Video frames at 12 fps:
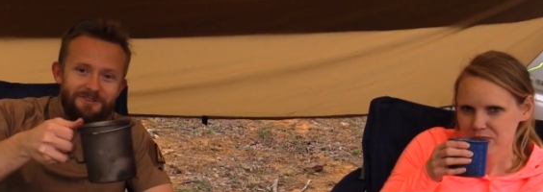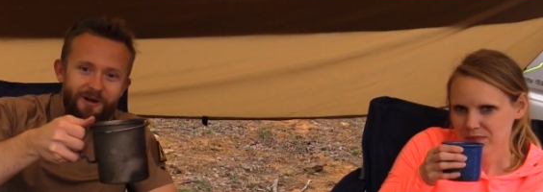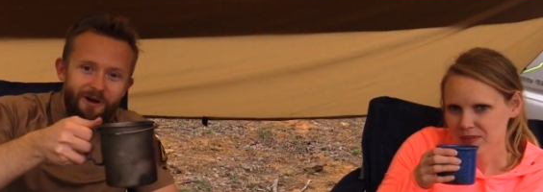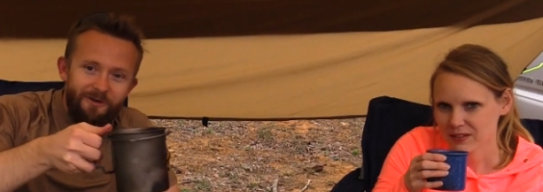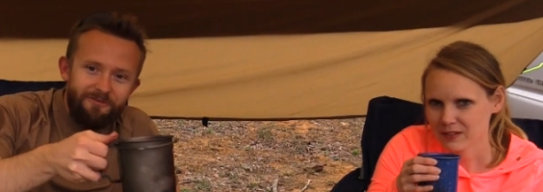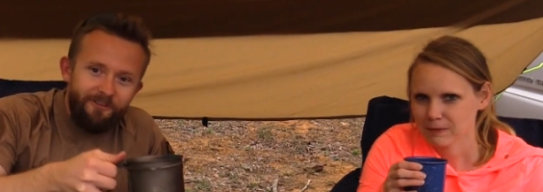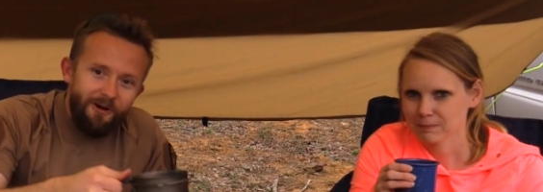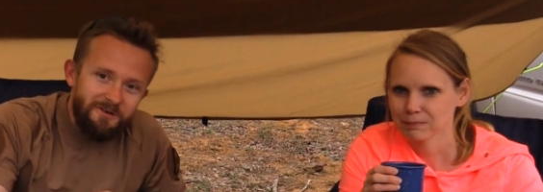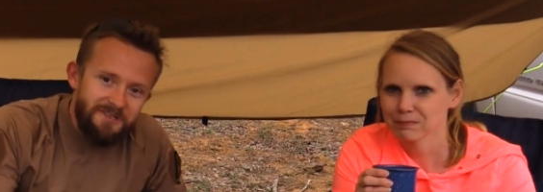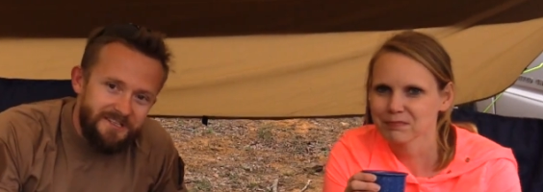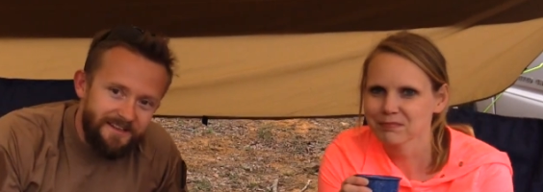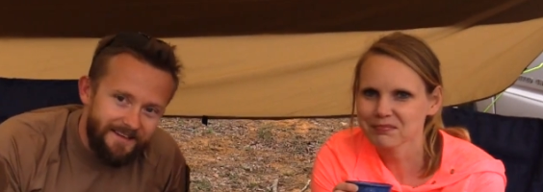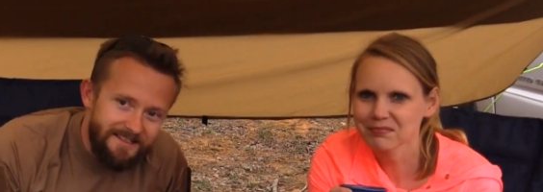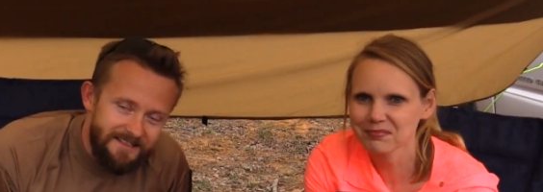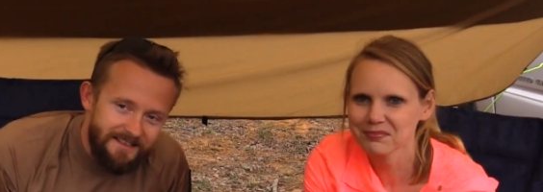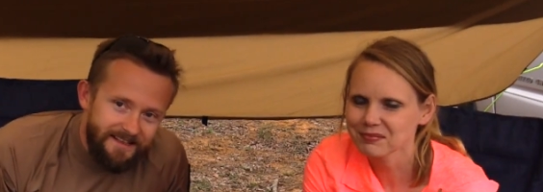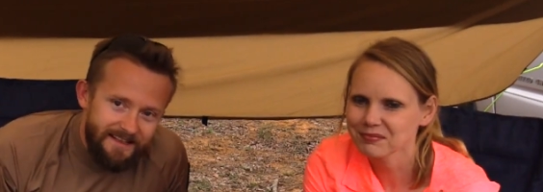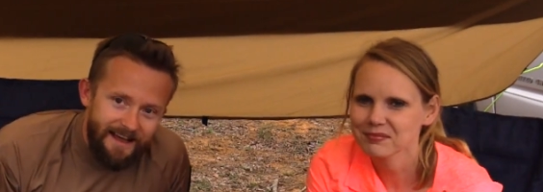Speaker 1: So folks, this
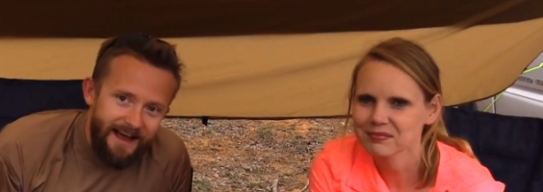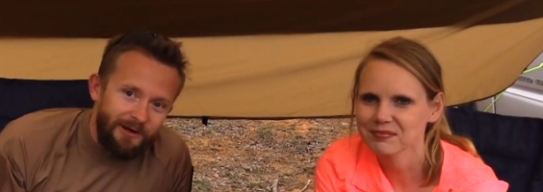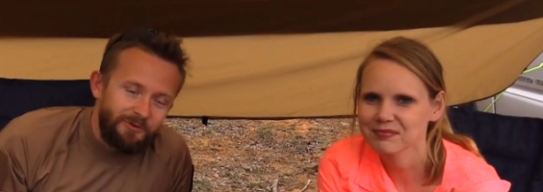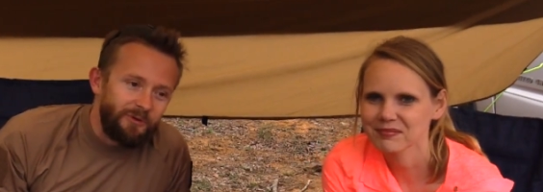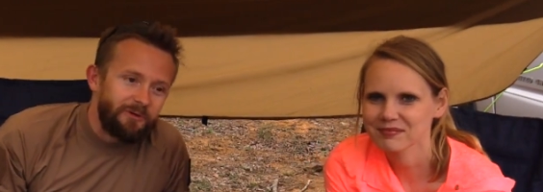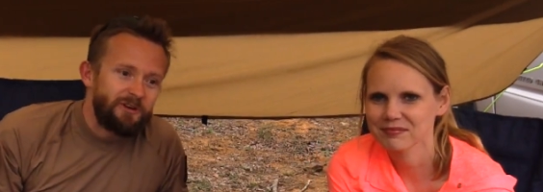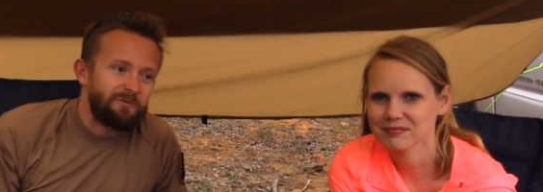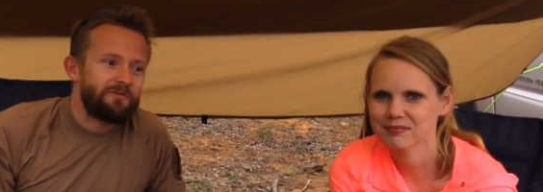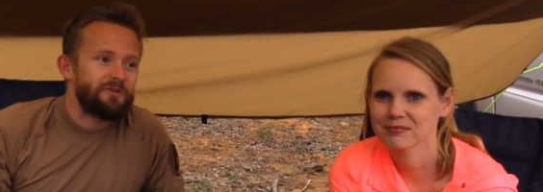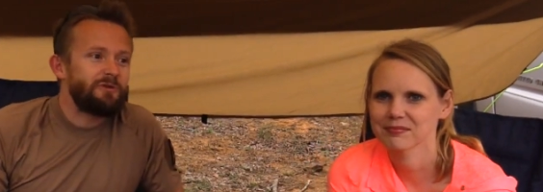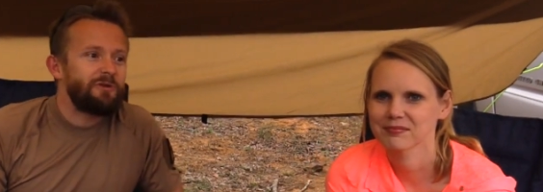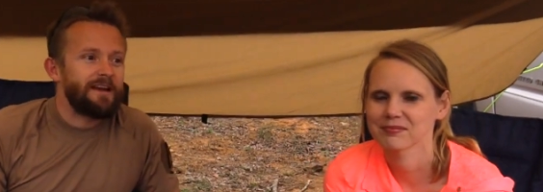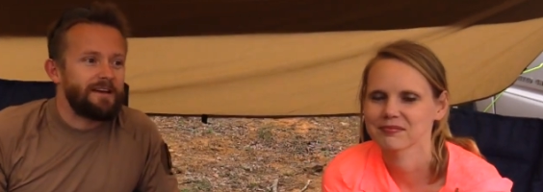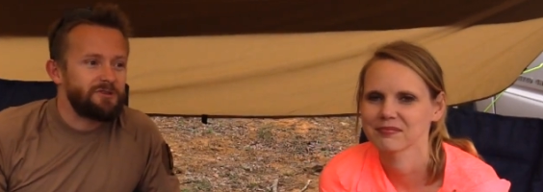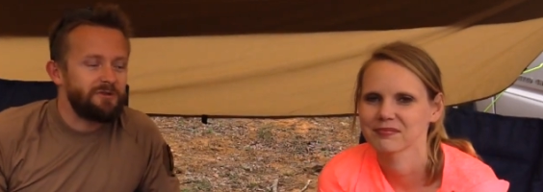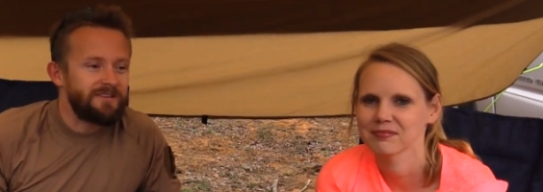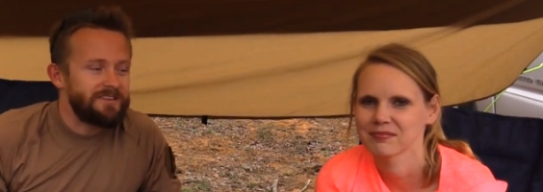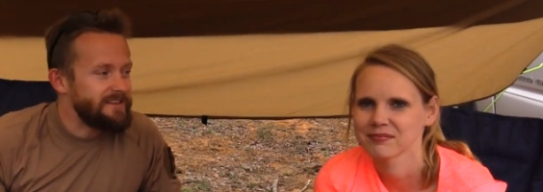is the Outdoor Gear Review, and as
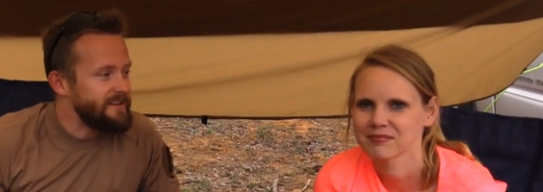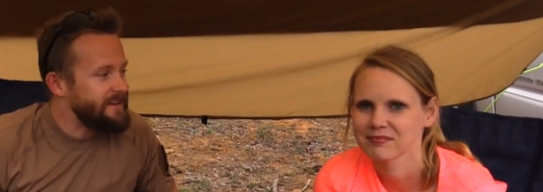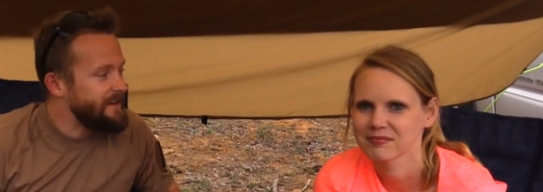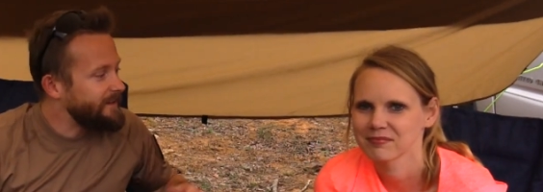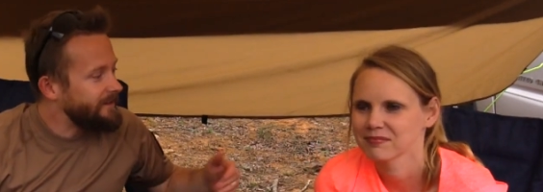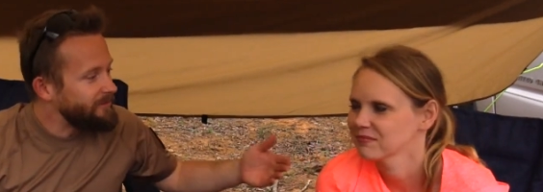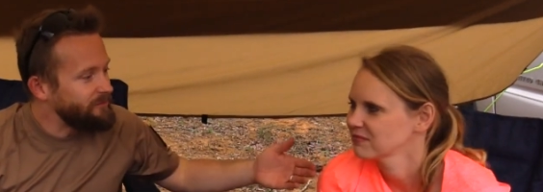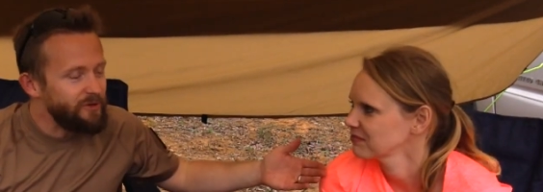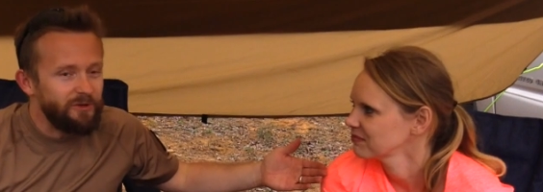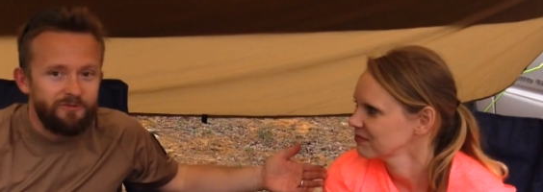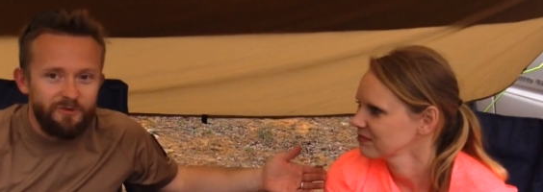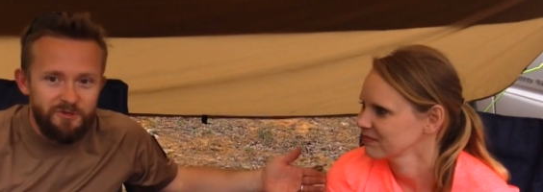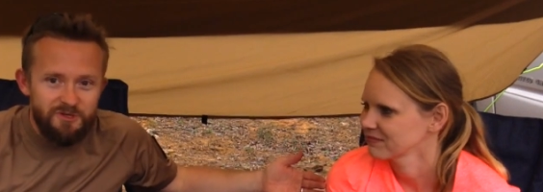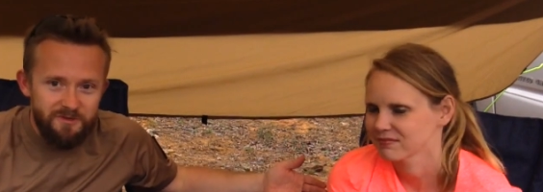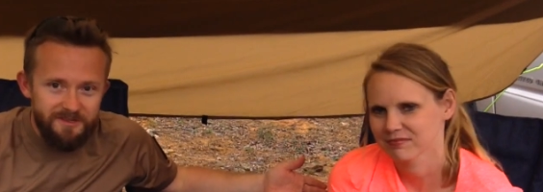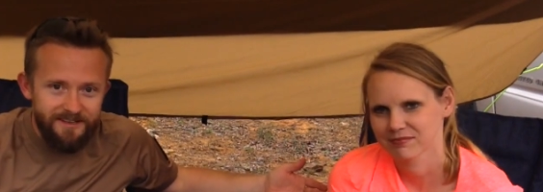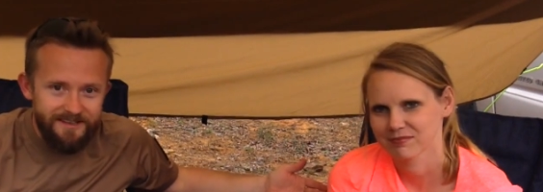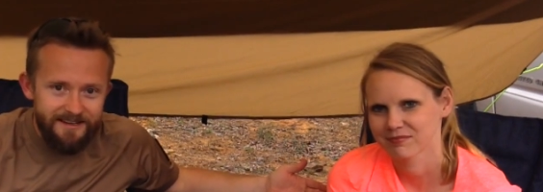you can see, beautiful
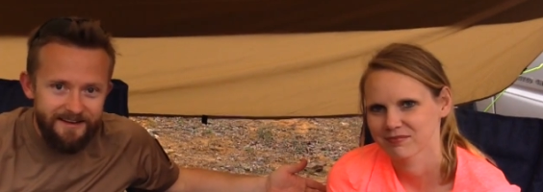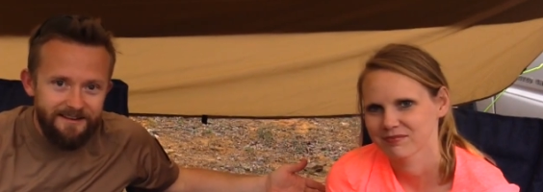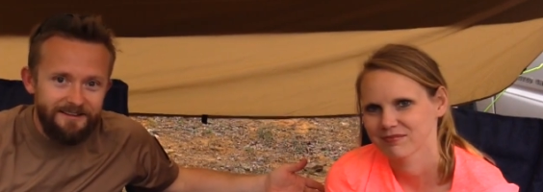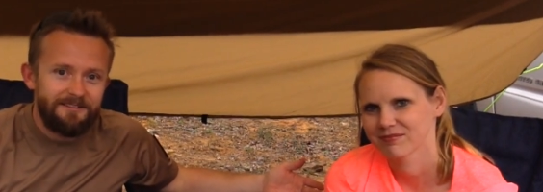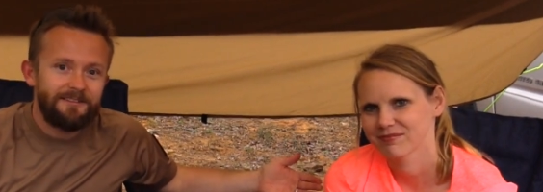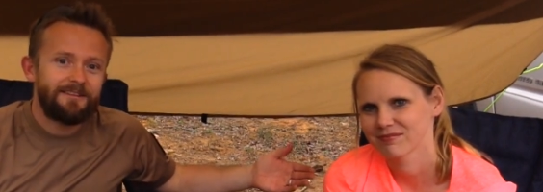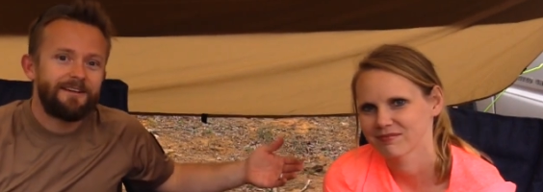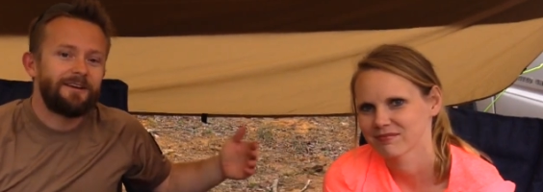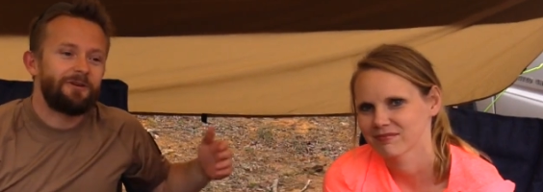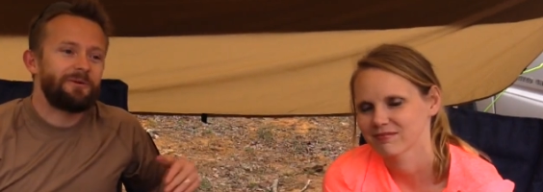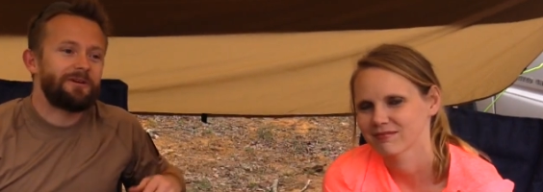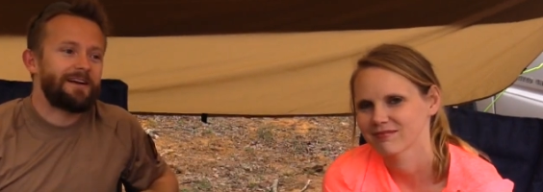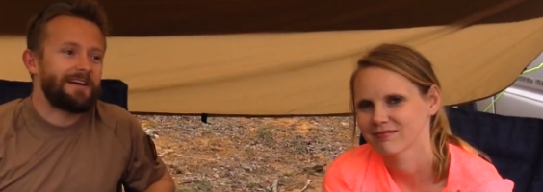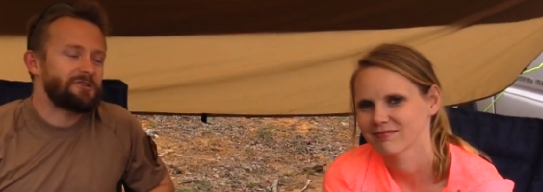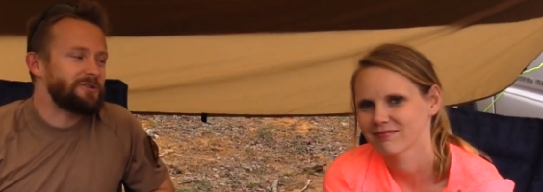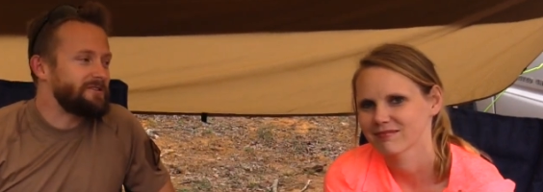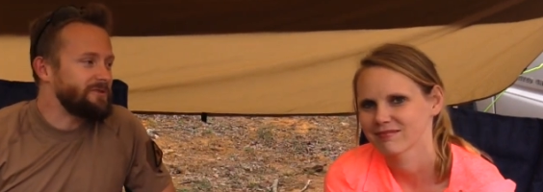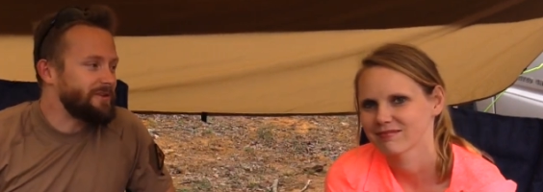Susan is here. We are
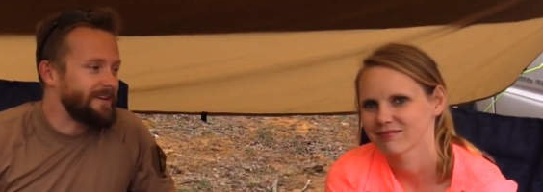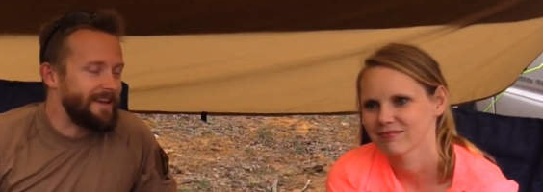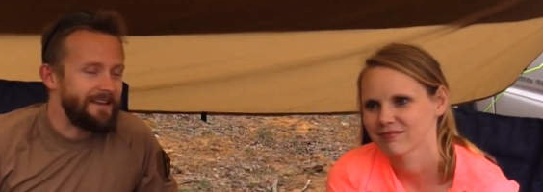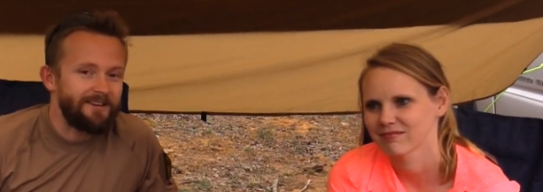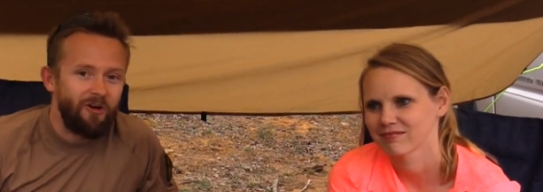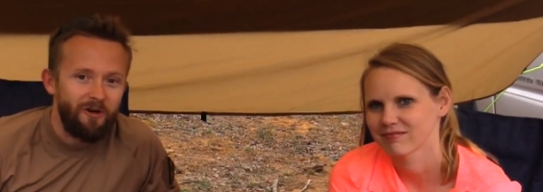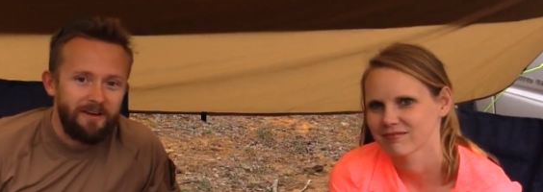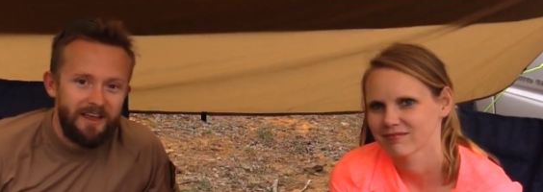actually doing a car